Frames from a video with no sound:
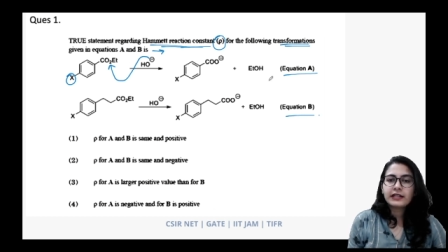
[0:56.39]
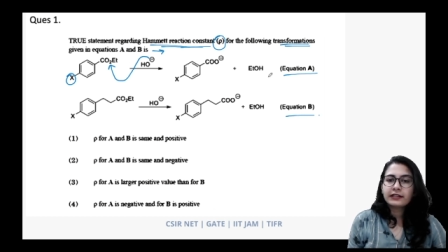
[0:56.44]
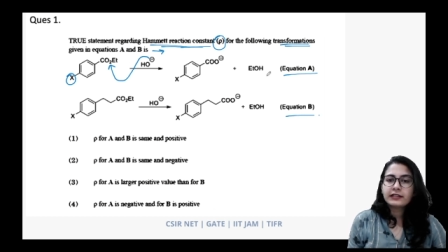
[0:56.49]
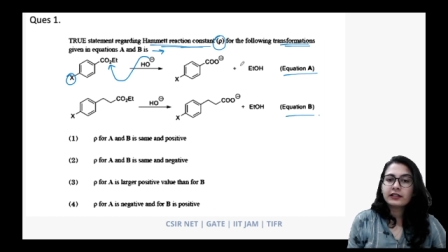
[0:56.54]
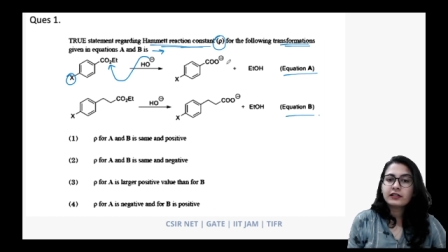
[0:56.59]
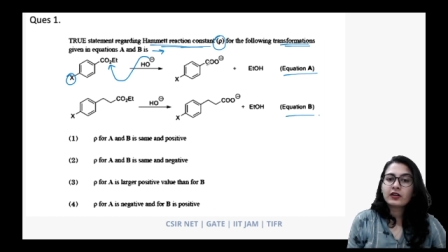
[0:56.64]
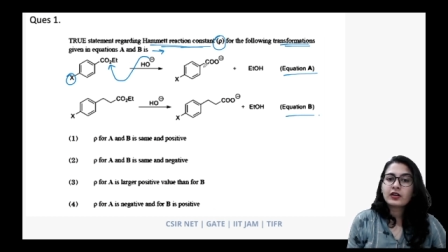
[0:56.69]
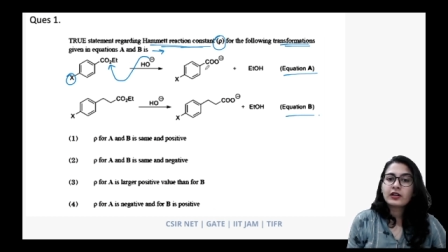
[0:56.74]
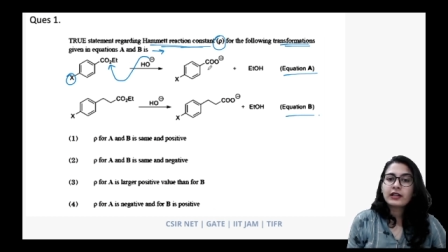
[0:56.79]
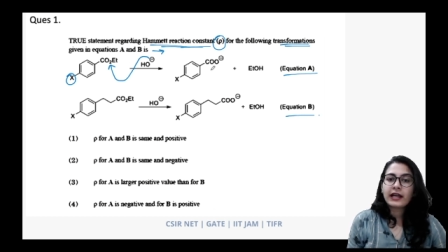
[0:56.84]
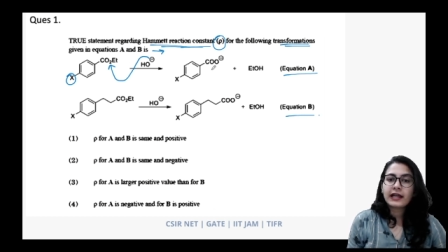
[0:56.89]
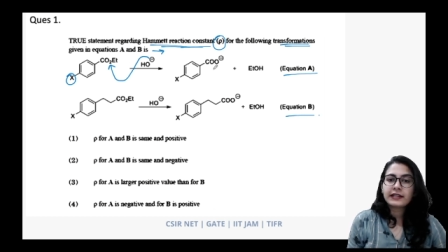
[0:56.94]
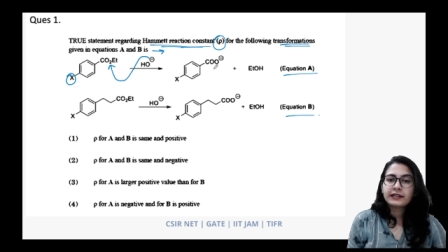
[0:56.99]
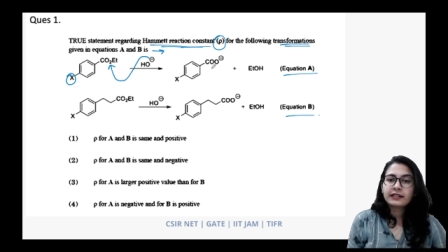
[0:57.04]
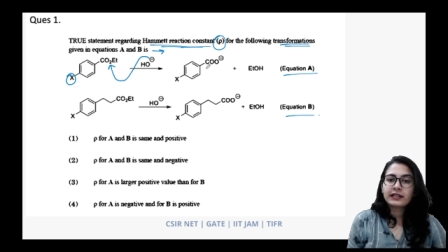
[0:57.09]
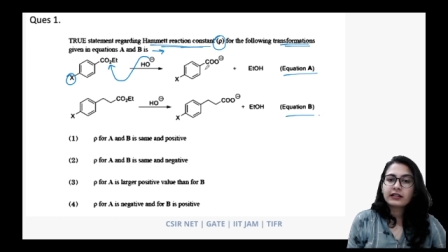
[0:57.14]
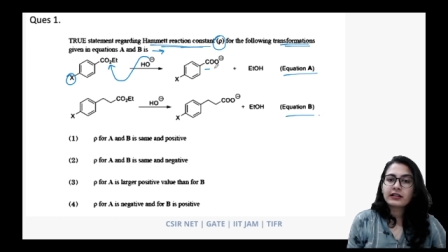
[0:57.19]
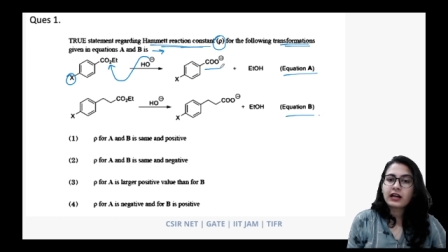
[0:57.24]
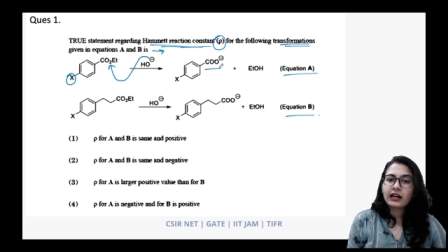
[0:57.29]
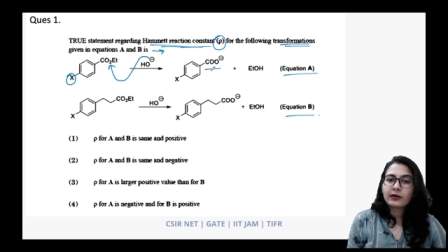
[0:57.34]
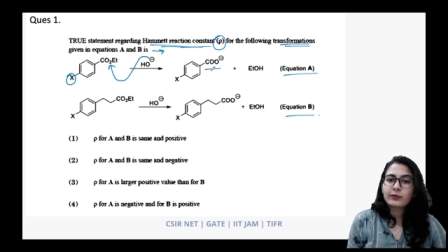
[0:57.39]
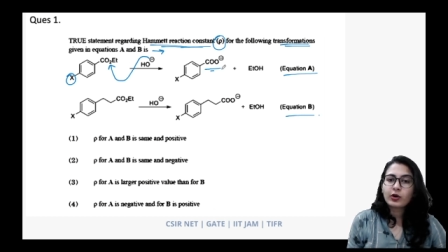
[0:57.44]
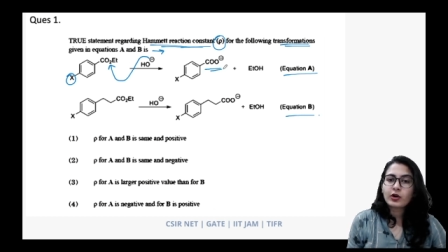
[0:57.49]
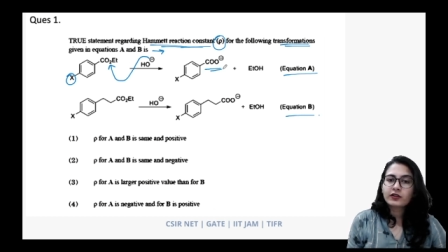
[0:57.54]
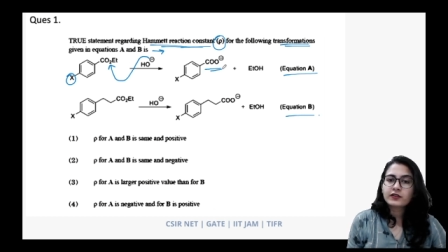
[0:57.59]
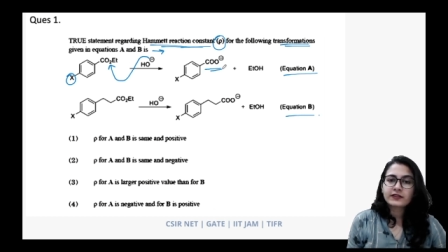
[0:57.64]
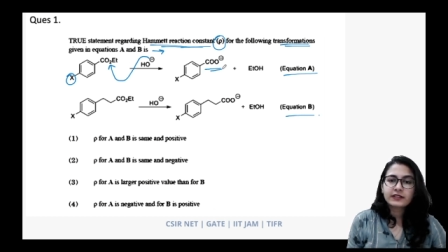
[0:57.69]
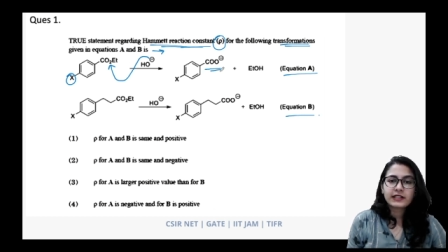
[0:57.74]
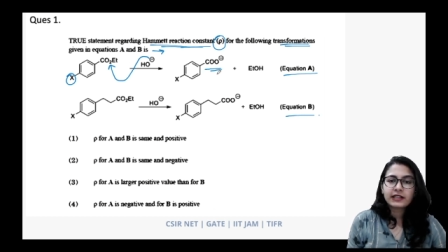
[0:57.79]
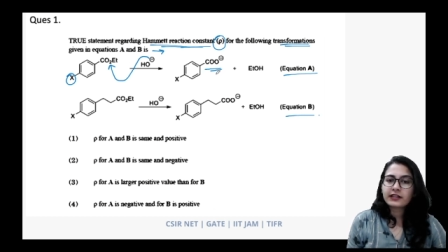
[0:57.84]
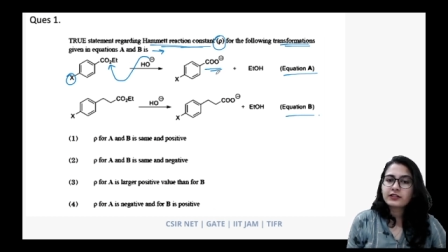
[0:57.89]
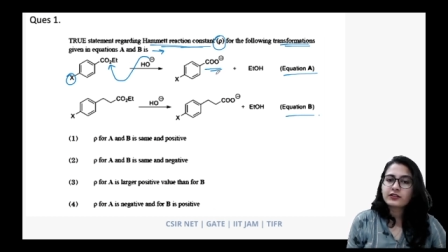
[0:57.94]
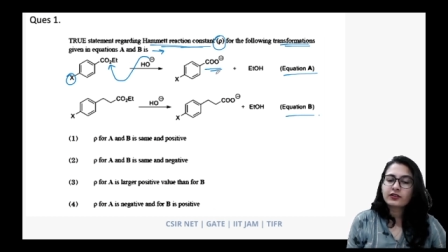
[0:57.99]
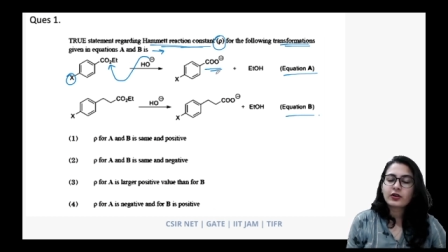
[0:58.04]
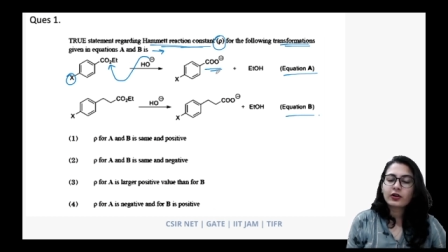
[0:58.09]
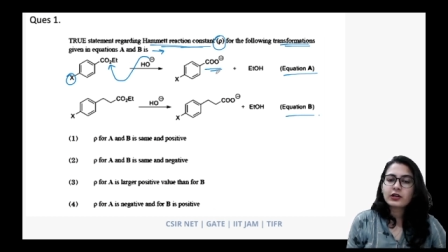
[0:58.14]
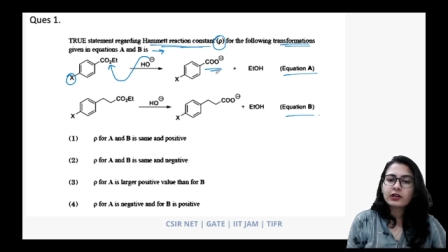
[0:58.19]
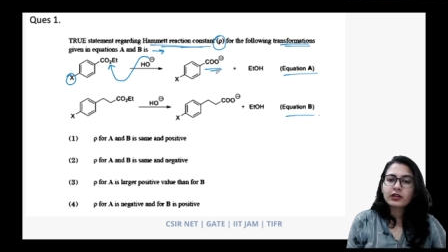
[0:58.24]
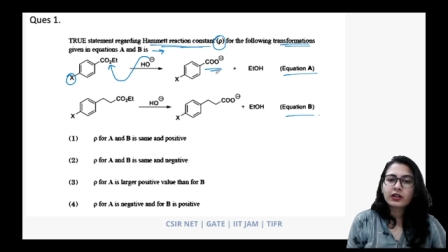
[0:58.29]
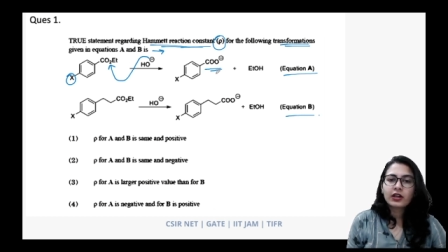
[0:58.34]
ethanol and the carboxylate
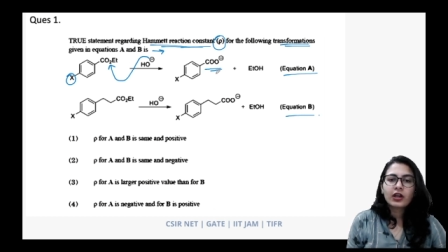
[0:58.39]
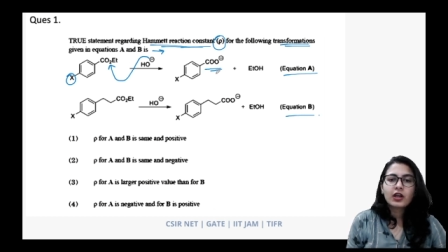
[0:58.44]
salt.